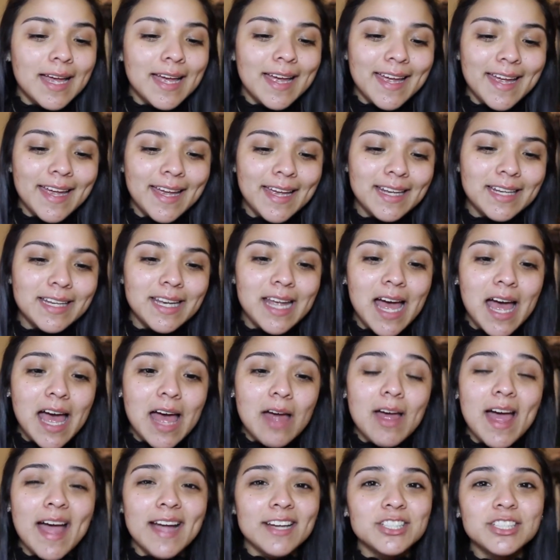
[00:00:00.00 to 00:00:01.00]
And
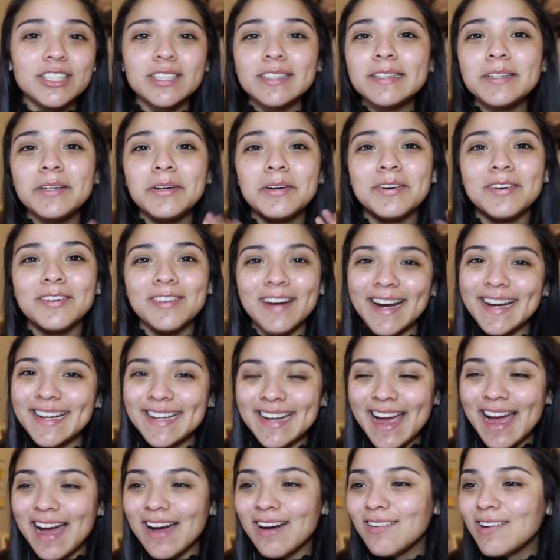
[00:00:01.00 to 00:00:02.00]
actually right
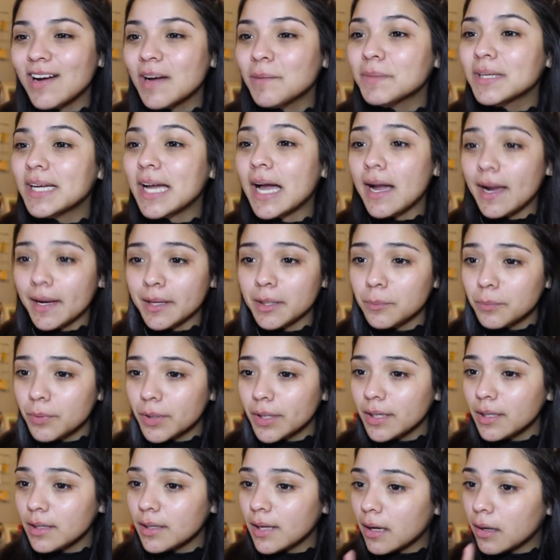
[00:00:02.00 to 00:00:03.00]
now I'm kind of
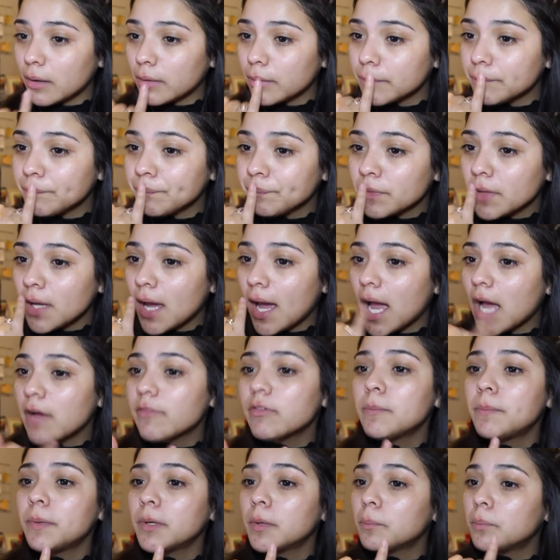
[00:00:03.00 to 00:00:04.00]
breaking out. I
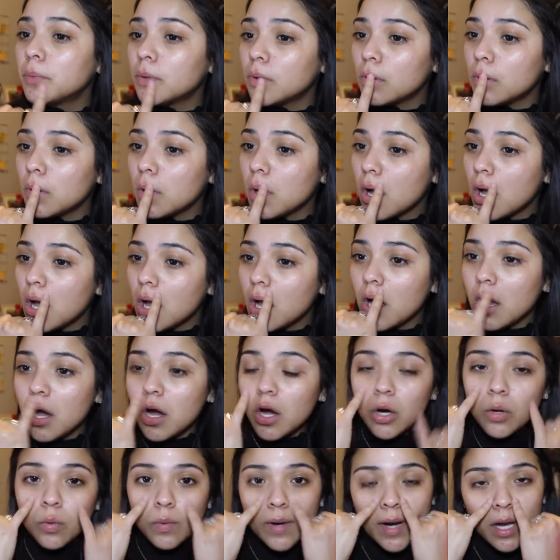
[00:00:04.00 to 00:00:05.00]
have a pimple
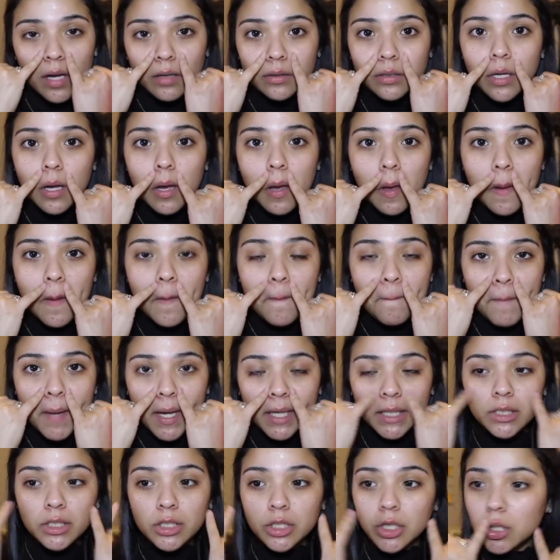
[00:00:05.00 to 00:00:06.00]
around
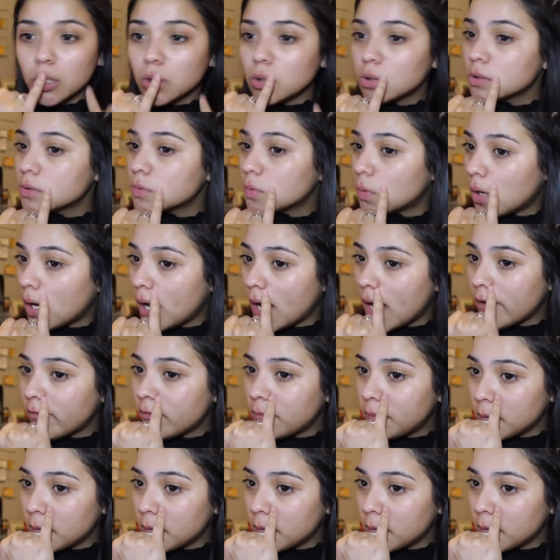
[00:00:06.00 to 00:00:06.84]
my nose. Well, I have